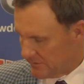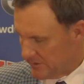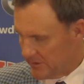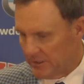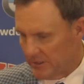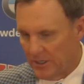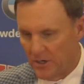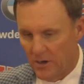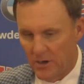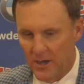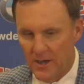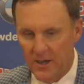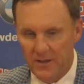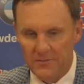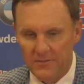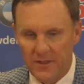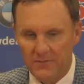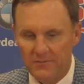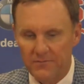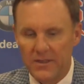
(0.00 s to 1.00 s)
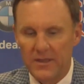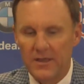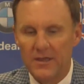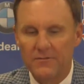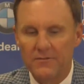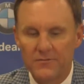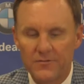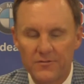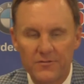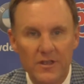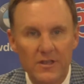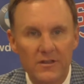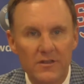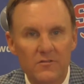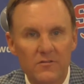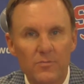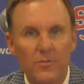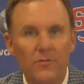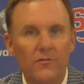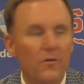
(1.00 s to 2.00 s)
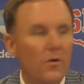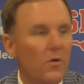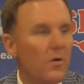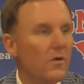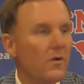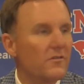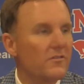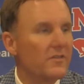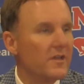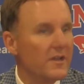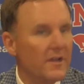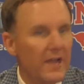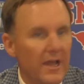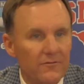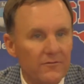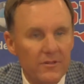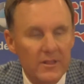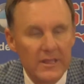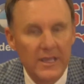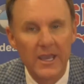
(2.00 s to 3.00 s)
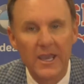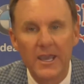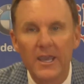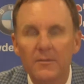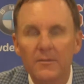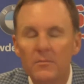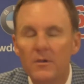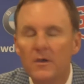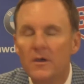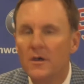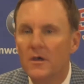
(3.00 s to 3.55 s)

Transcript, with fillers: you know, I, I, think I've said this before, said it after the game.